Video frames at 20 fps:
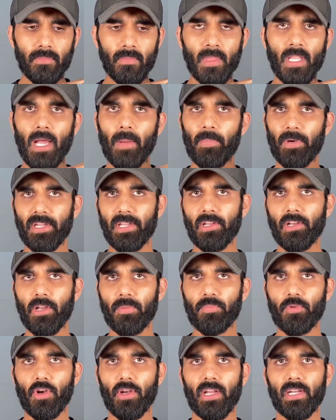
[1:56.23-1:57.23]
a particular
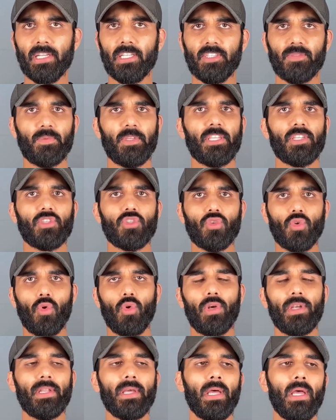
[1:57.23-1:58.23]
product, is being
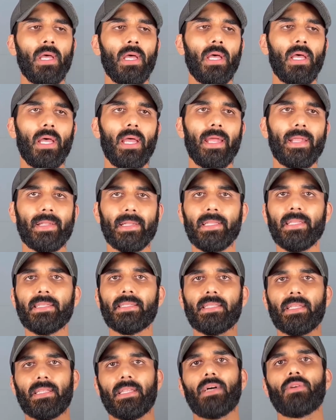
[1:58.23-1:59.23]
sold at
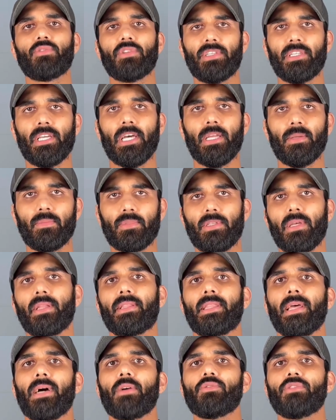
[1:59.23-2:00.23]
least 1,000 times.
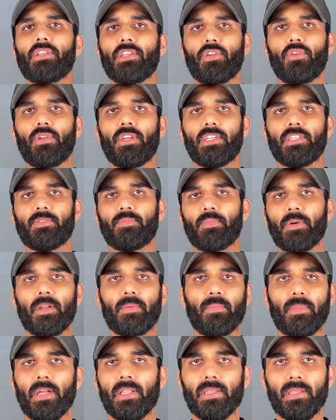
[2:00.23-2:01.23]
1,000 units per
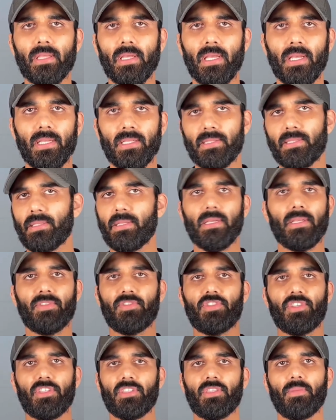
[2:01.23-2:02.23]
month is
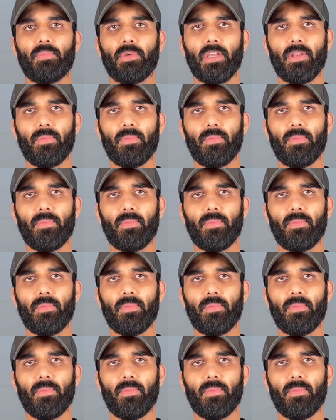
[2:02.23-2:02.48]
just the bare